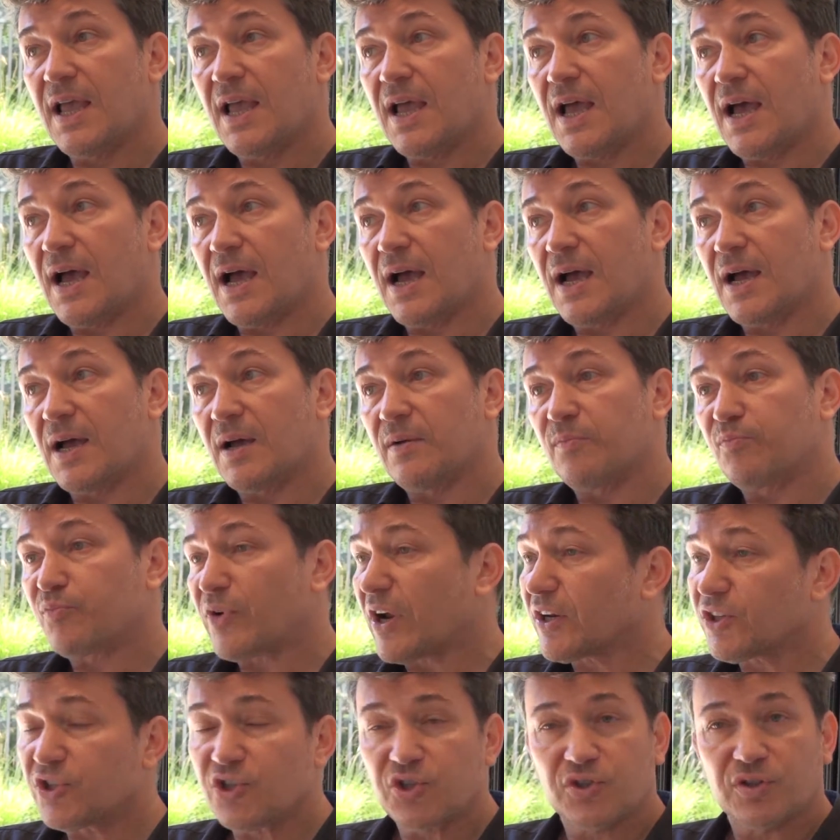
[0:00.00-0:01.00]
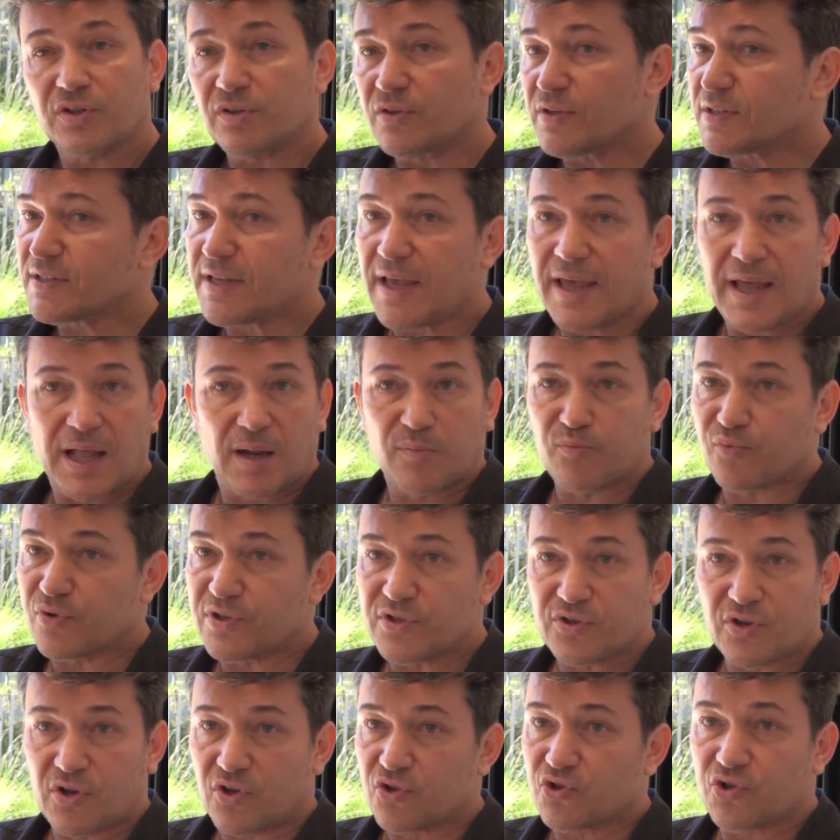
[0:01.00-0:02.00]
Practitioners help
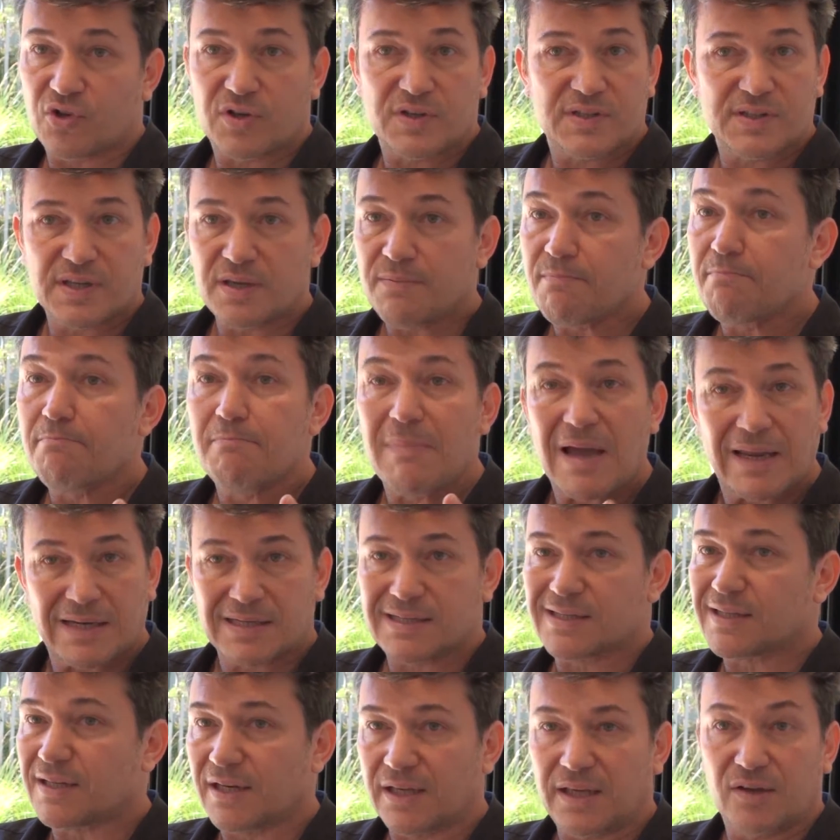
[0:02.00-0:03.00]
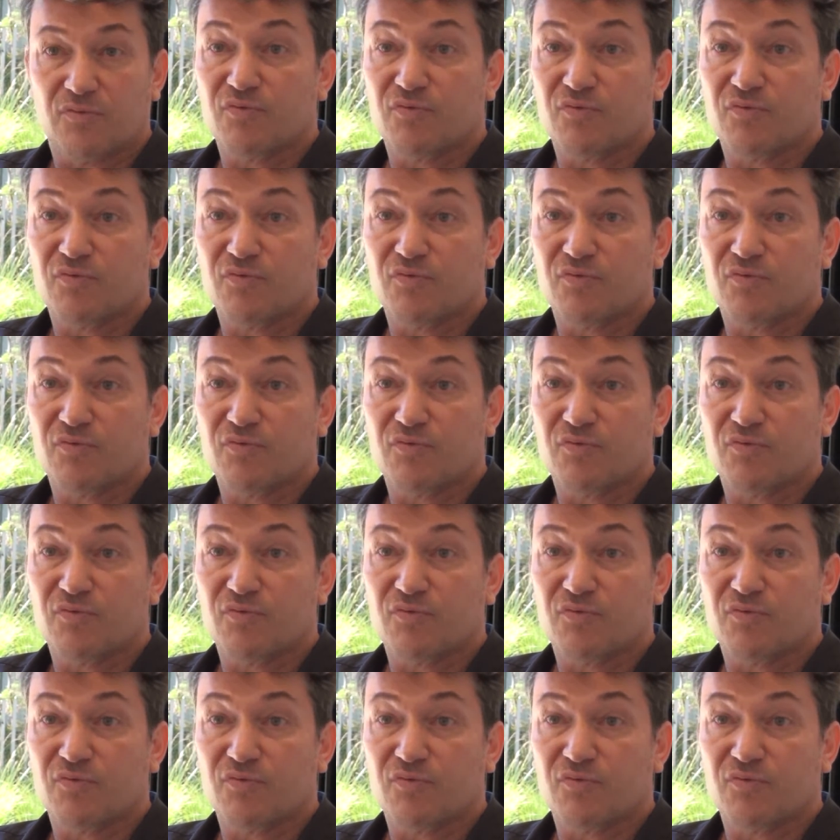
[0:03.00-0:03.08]
researchers immensely.